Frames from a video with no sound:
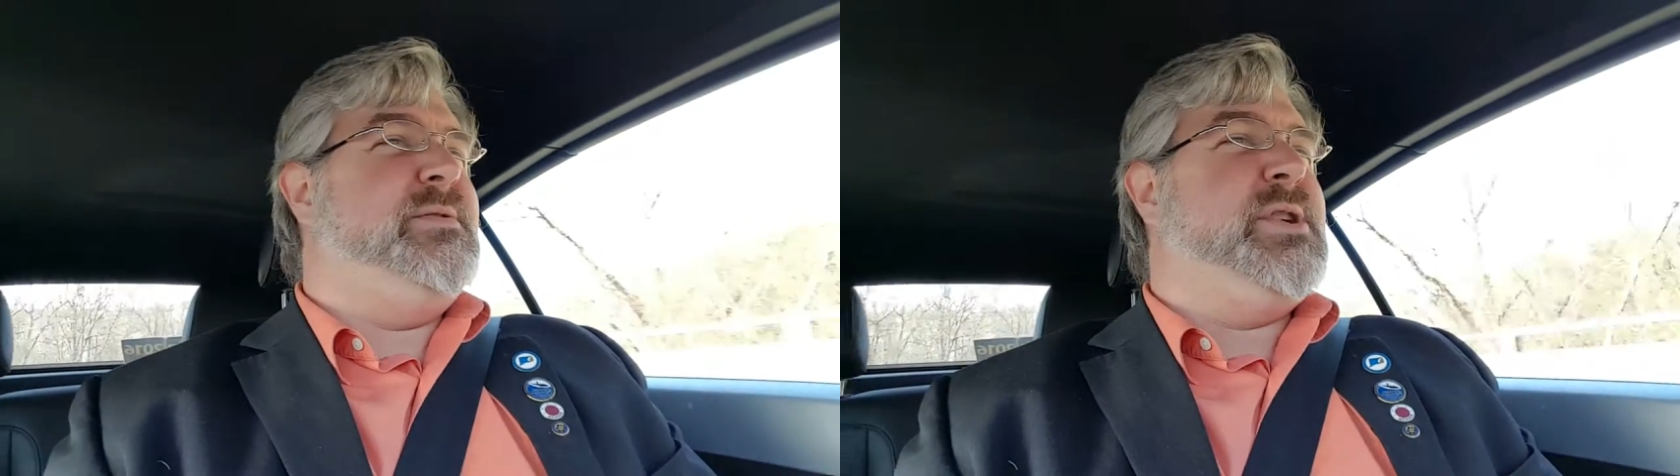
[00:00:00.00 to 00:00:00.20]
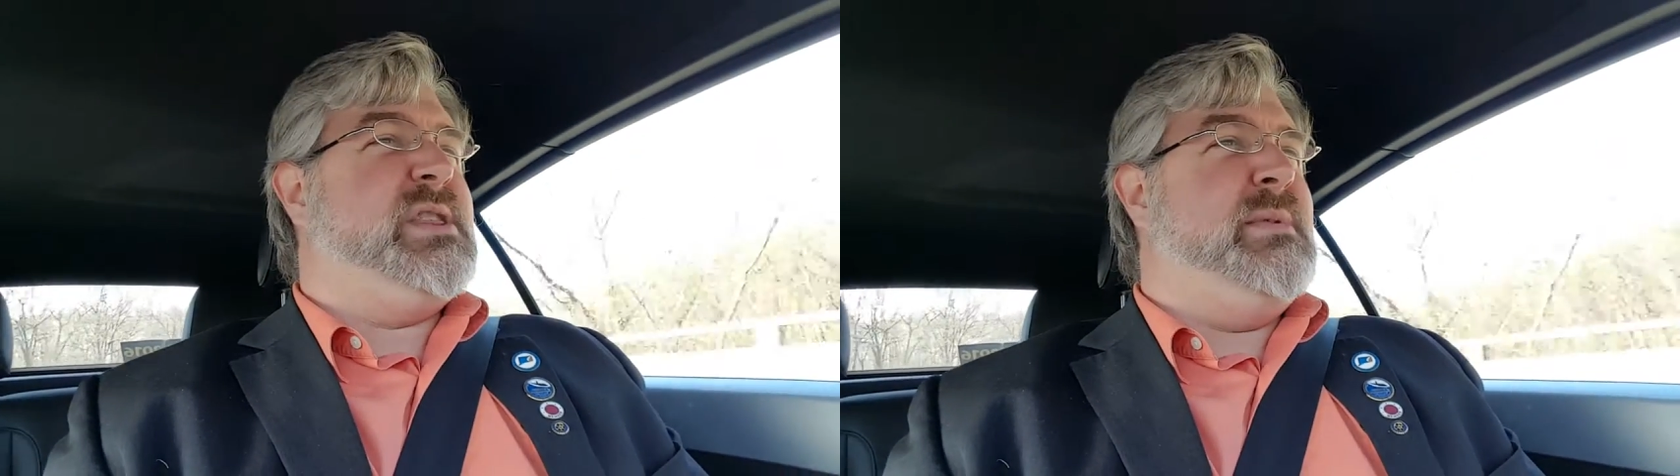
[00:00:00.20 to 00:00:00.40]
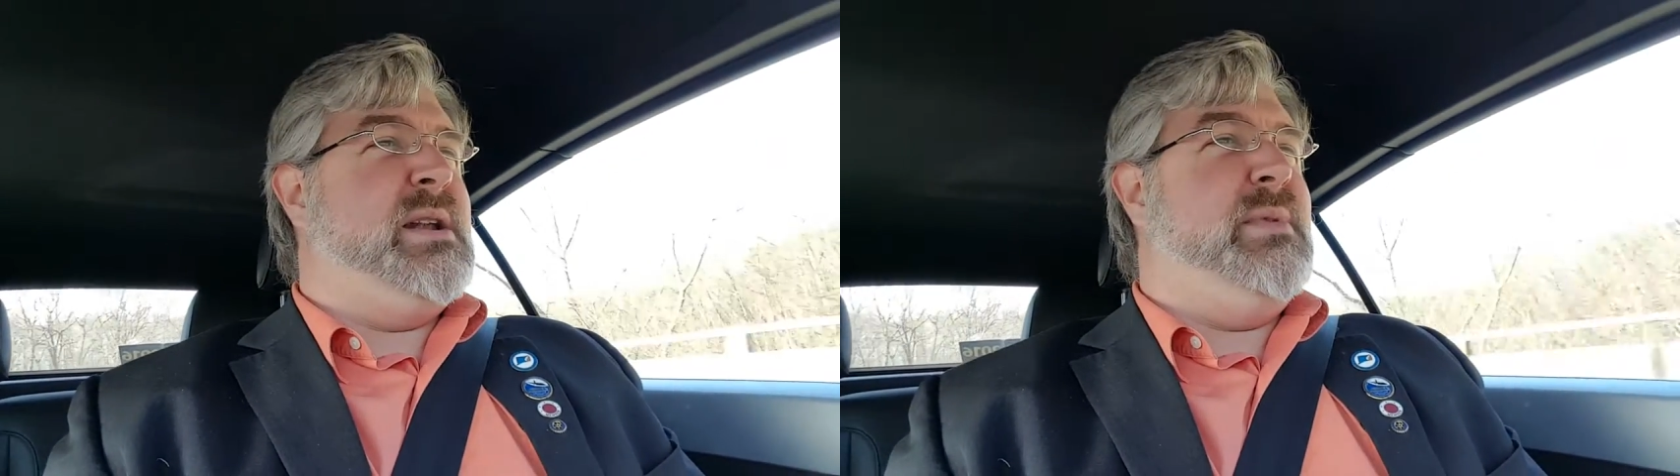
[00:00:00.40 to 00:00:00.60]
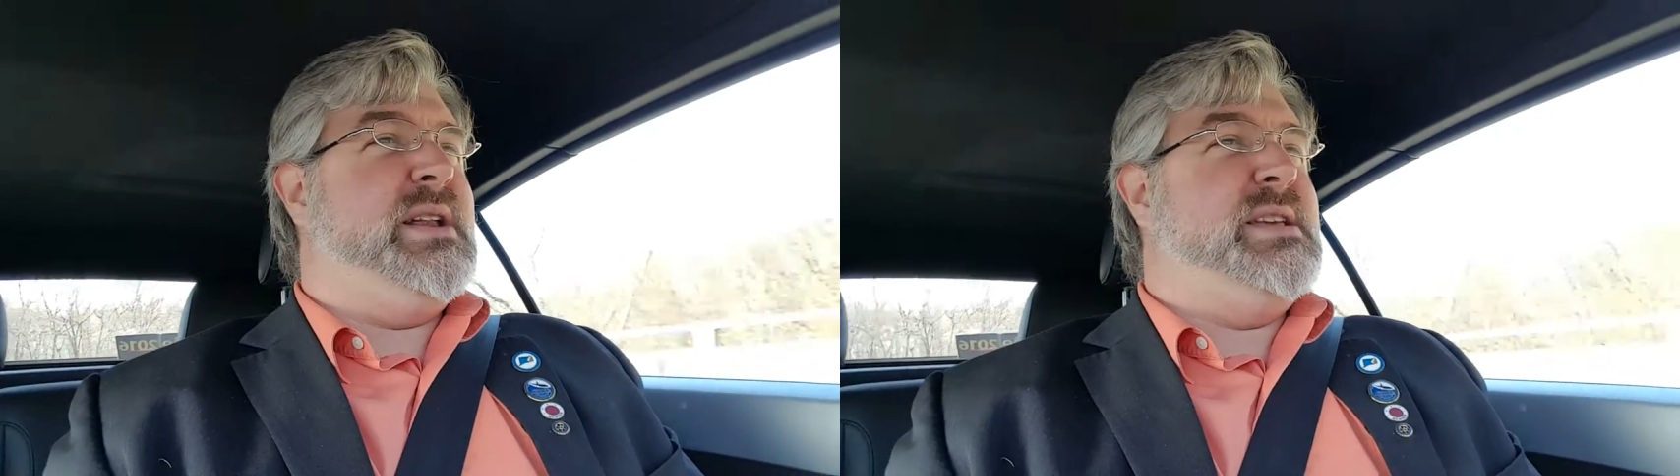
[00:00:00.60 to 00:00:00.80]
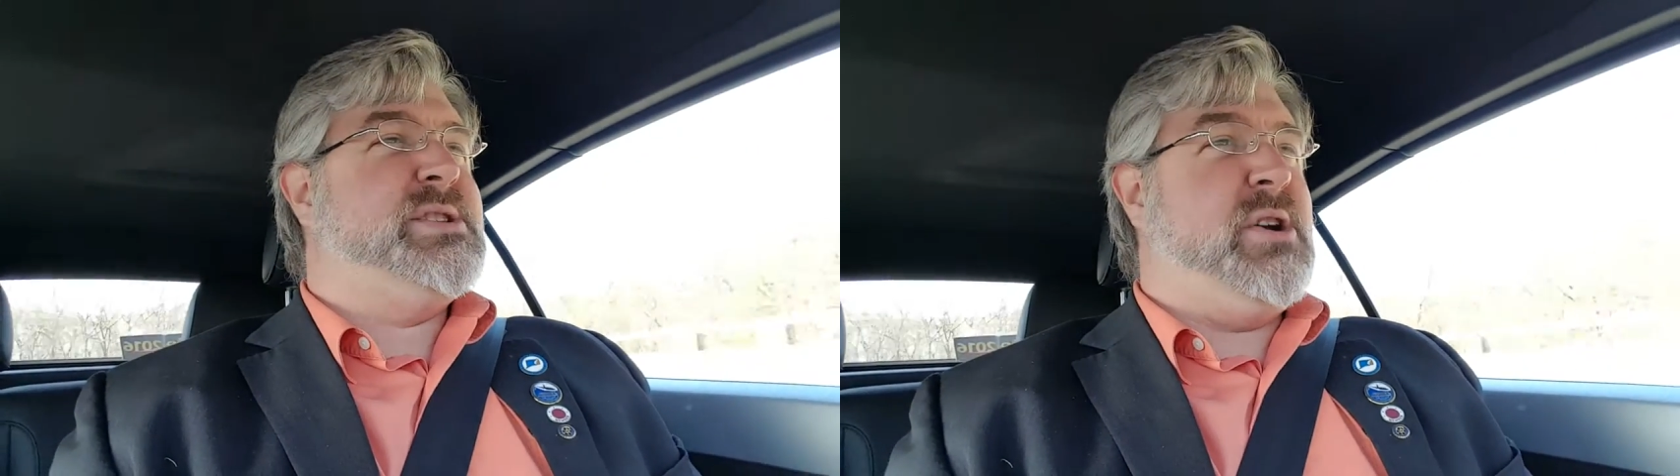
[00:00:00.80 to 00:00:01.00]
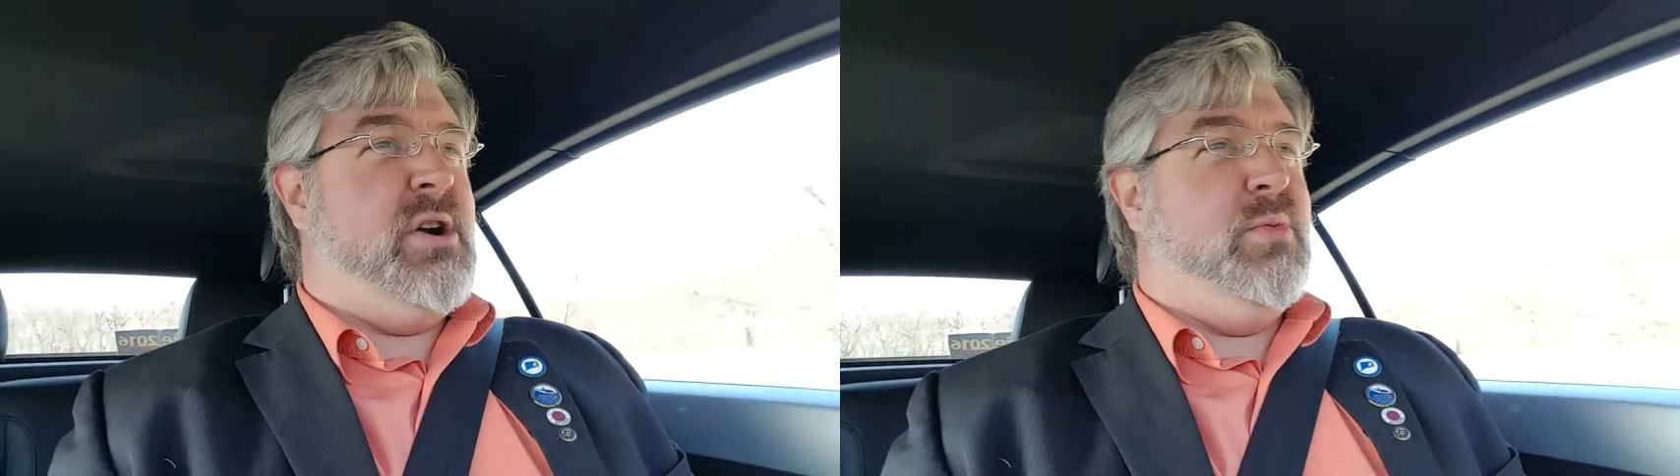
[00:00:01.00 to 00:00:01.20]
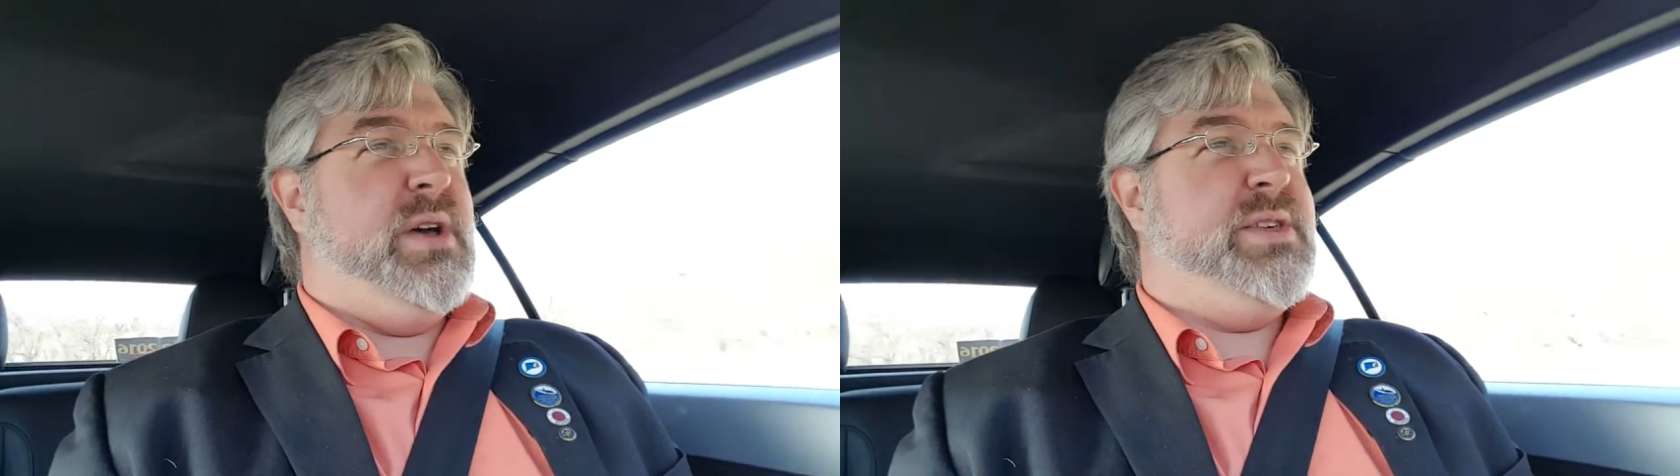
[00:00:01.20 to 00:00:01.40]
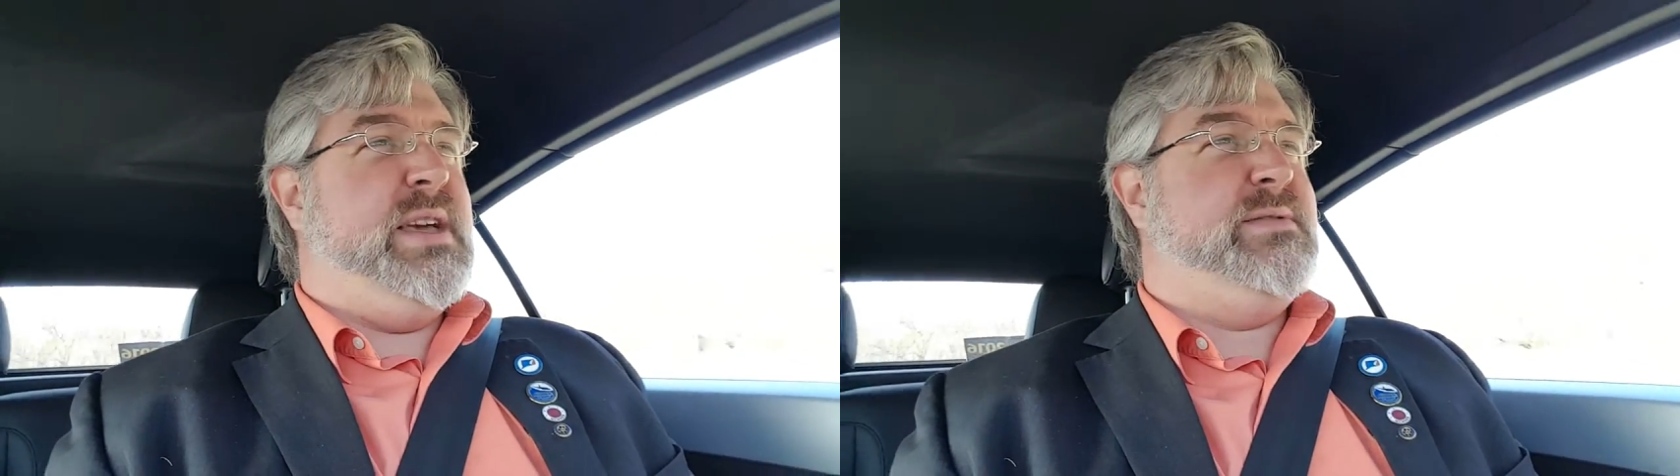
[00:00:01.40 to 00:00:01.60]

if you took the amount of money he started with,